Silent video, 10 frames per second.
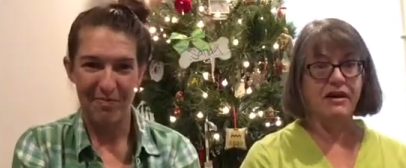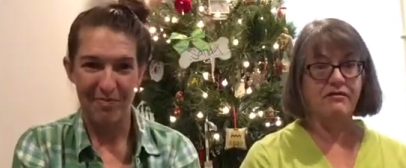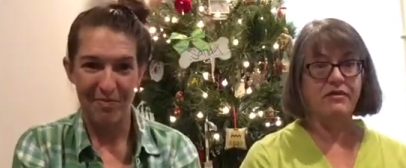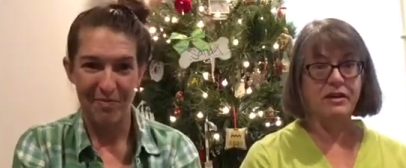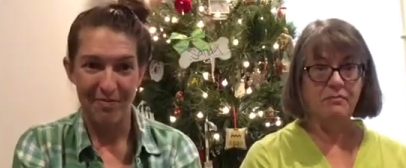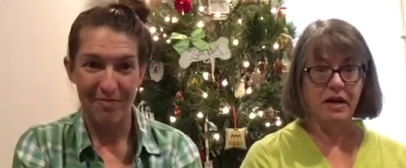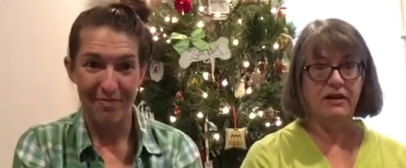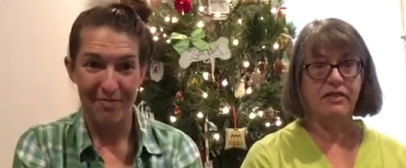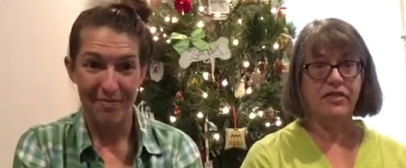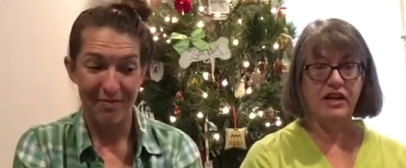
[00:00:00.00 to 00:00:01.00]
Speaker 1: every
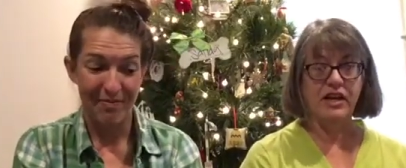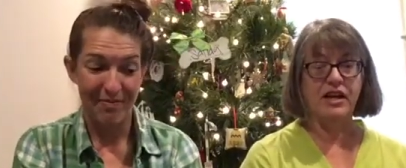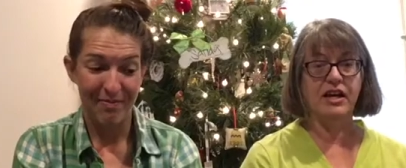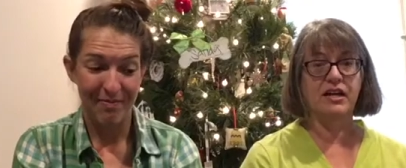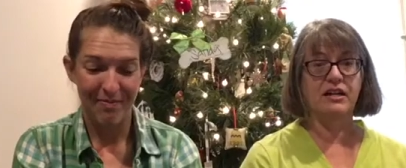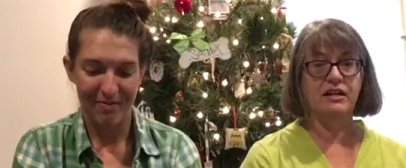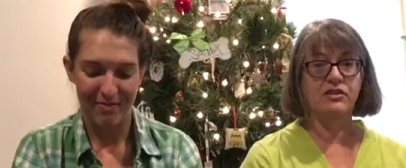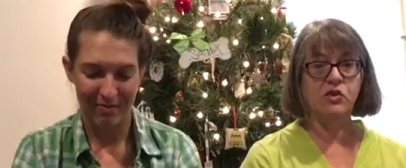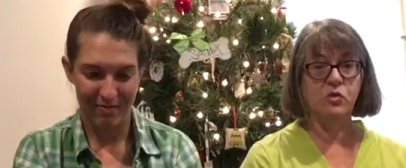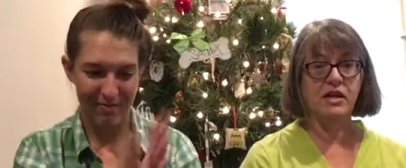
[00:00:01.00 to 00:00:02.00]
month
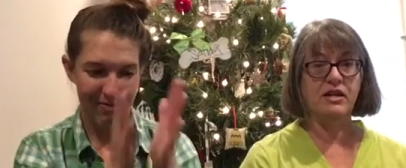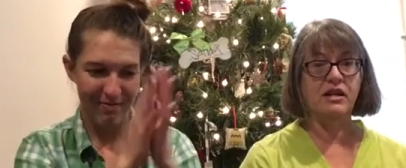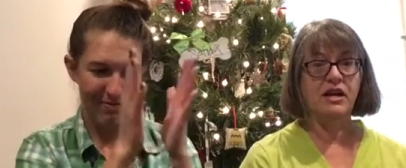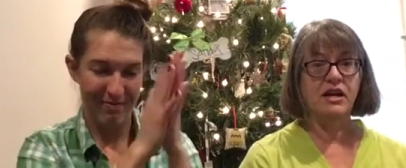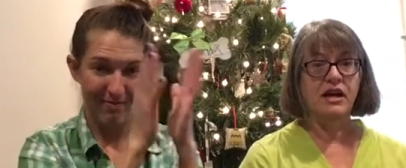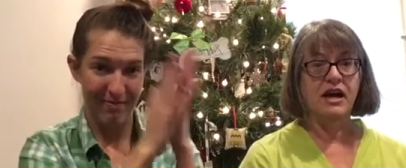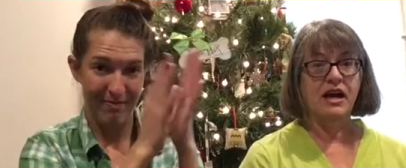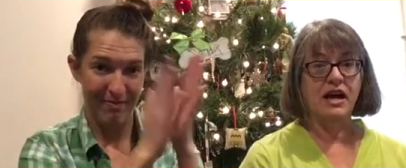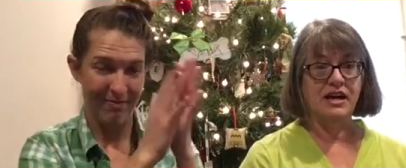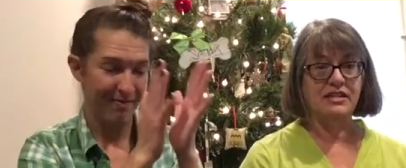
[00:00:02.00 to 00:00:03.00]
in
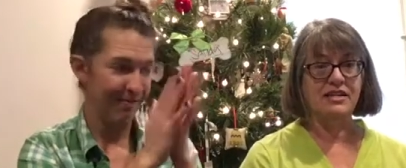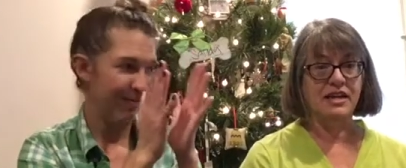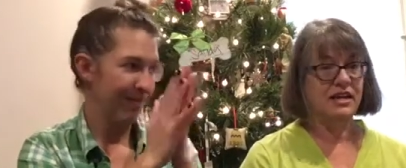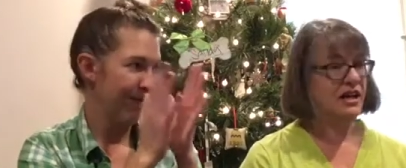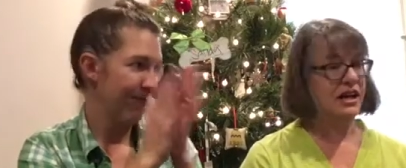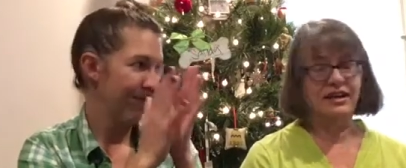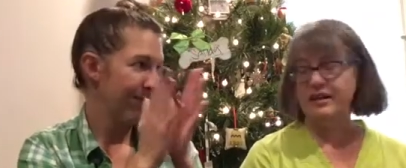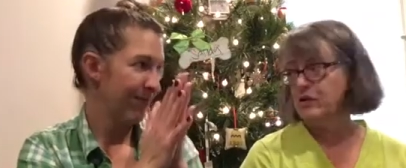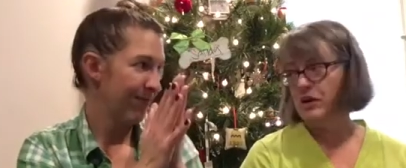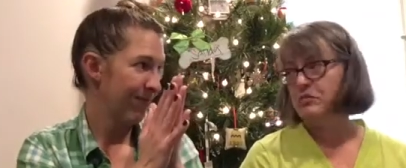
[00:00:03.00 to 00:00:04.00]
2018, and I
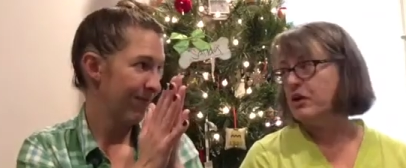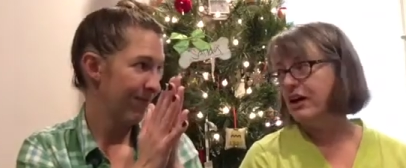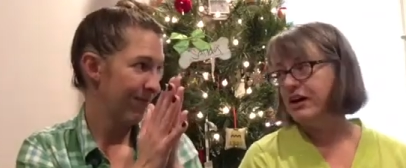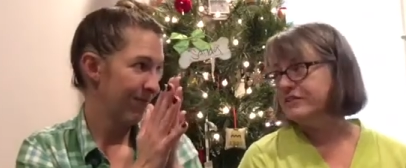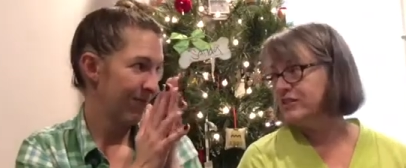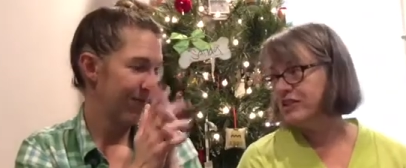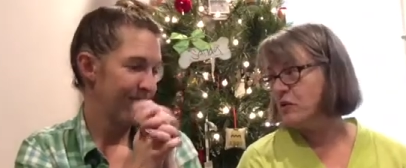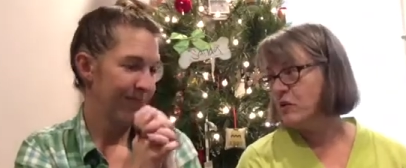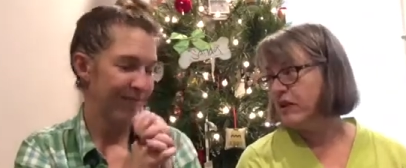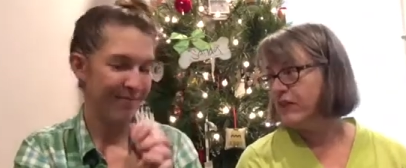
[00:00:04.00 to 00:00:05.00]
didn't win a prize, so I
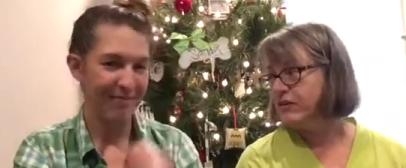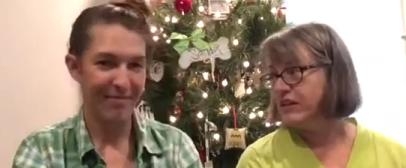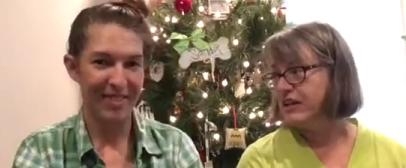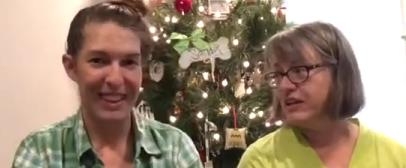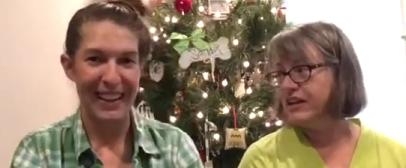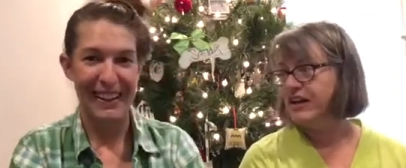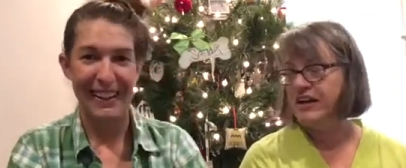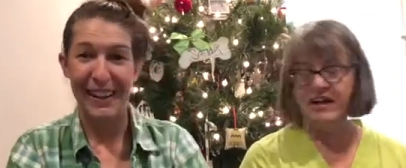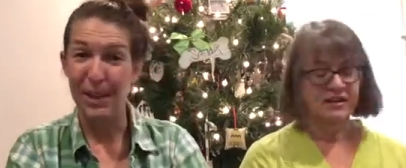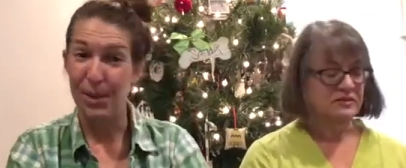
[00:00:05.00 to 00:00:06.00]
don't win everything.
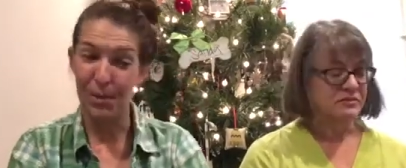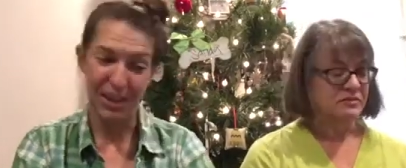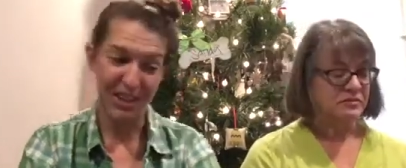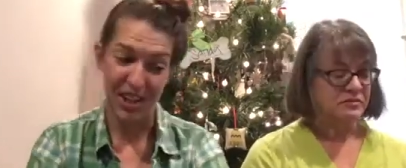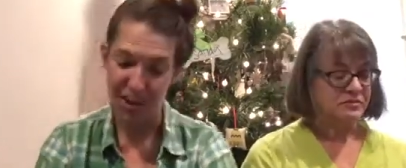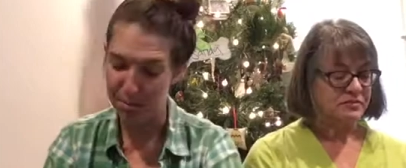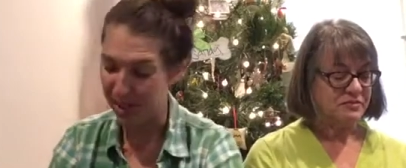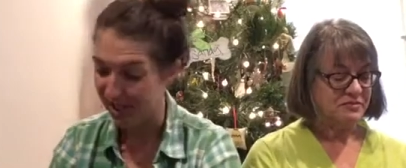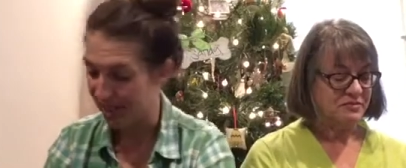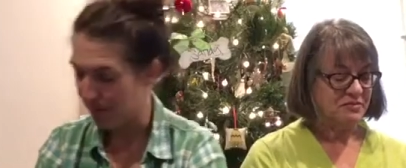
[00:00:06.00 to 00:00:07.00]
Speaker 2: You win a lot of
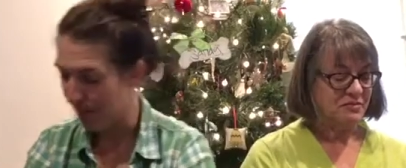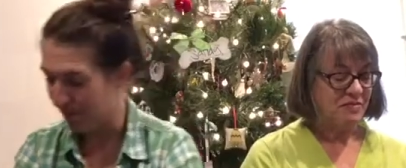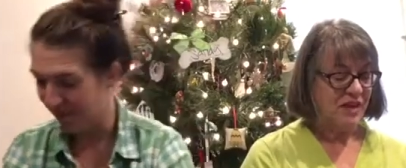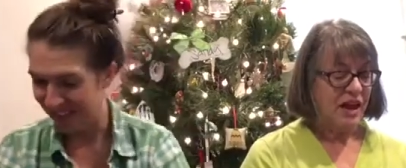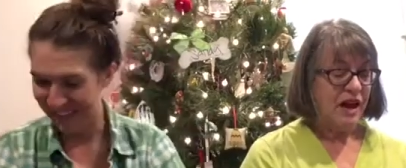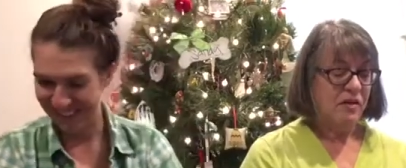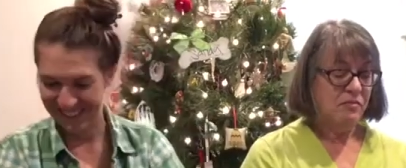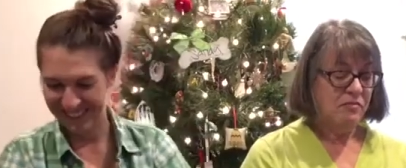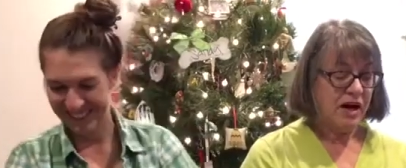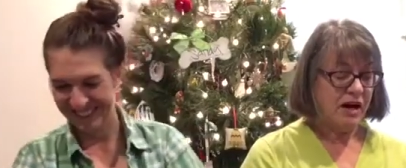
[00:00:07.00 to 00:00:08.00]
prizes, Mom.
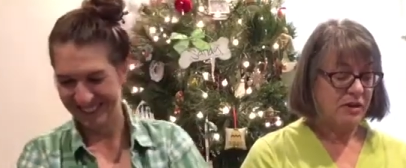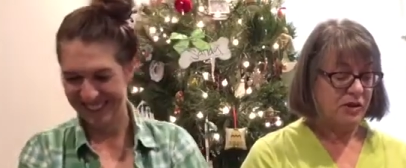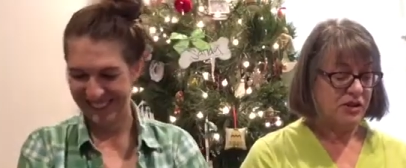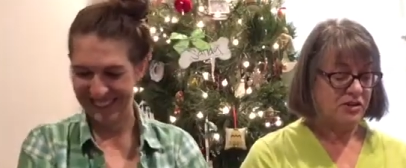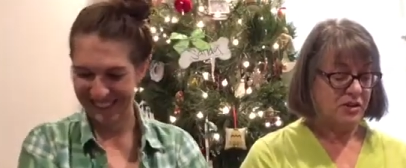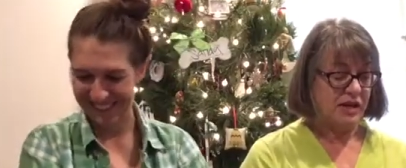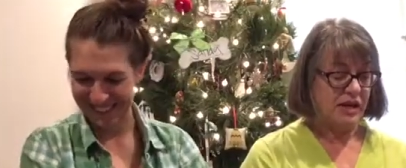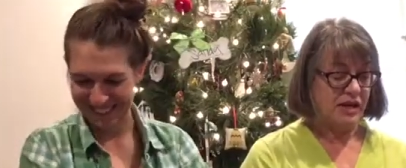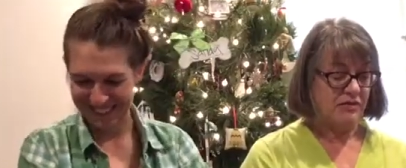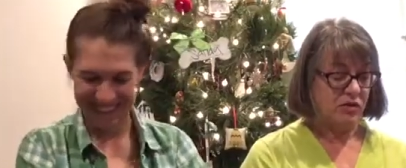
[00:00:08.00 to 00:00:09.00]
Speaker 1: But I'm going to do it
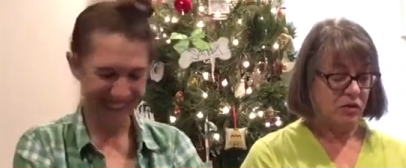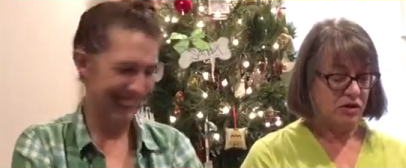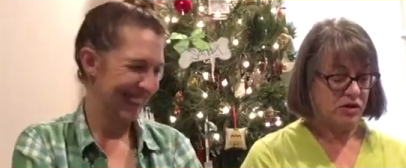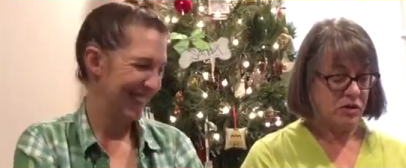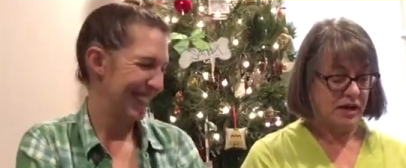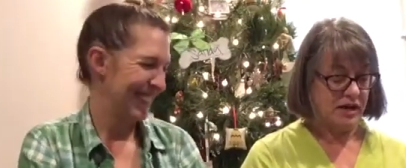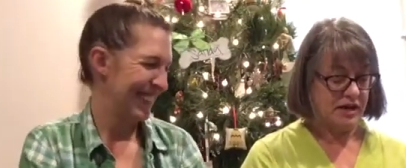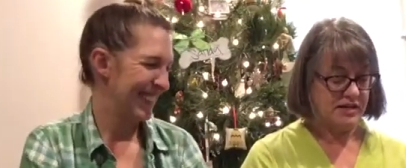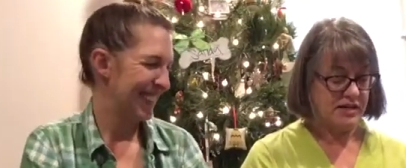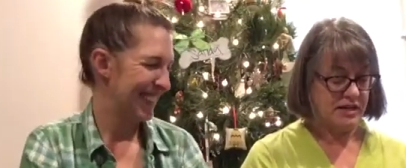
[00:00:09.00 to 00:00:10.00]
again for
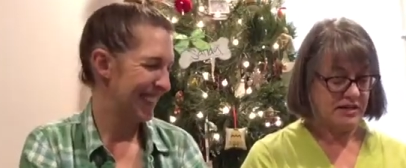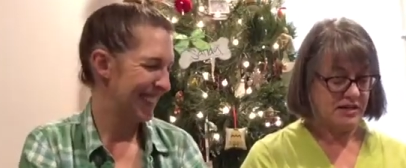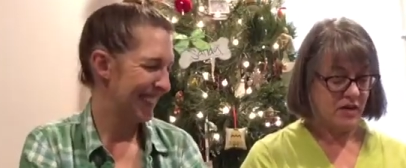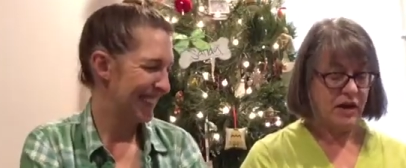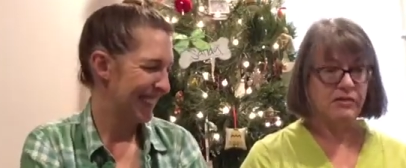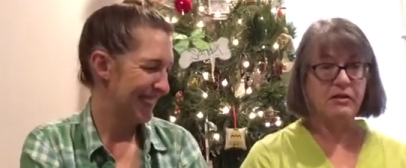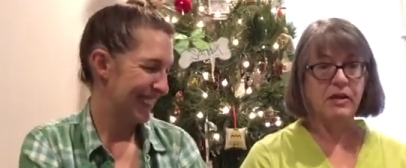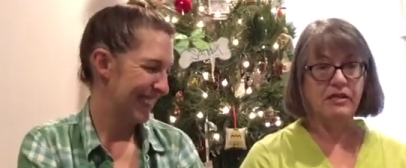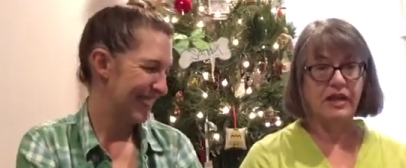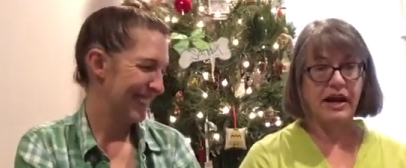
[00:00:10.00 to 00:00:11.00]
2019. So every
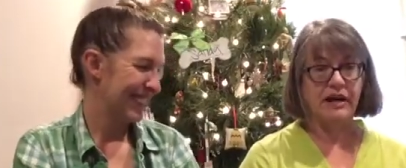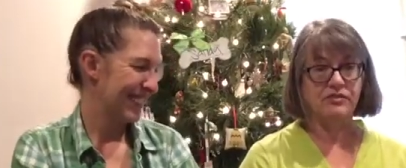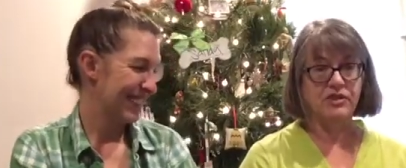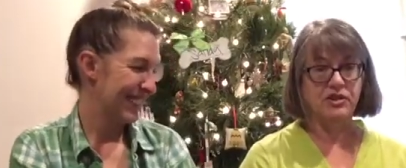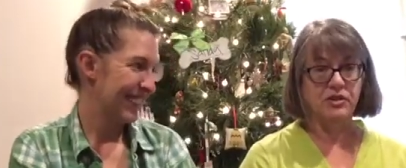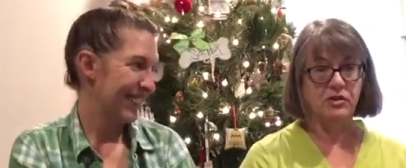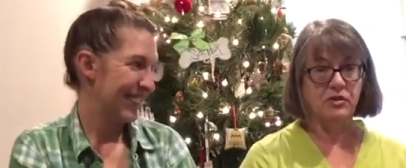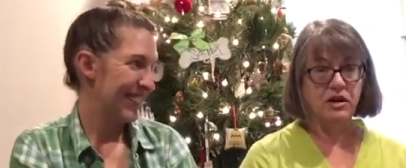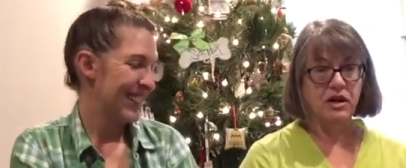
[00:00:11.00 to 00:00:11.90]
month I have to